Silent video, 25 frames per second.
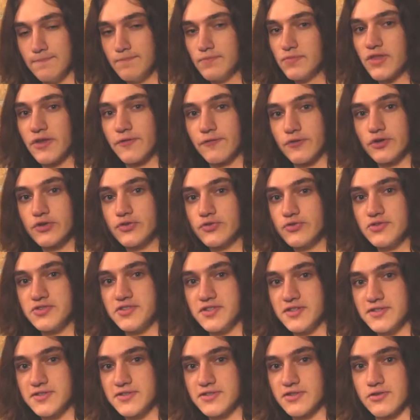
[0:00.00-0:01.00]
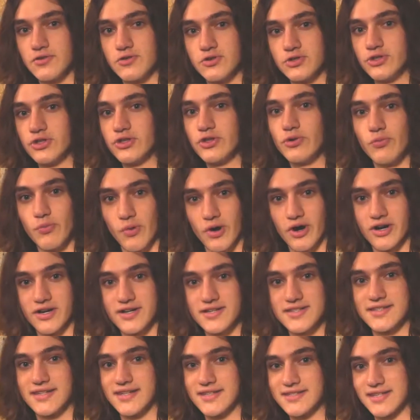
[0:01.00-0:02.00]
The first 2 seasons are usually the
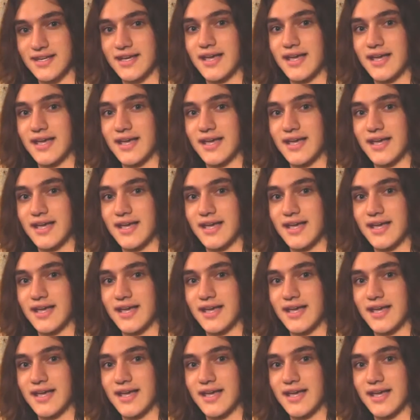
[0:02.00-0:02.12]
worst, and as it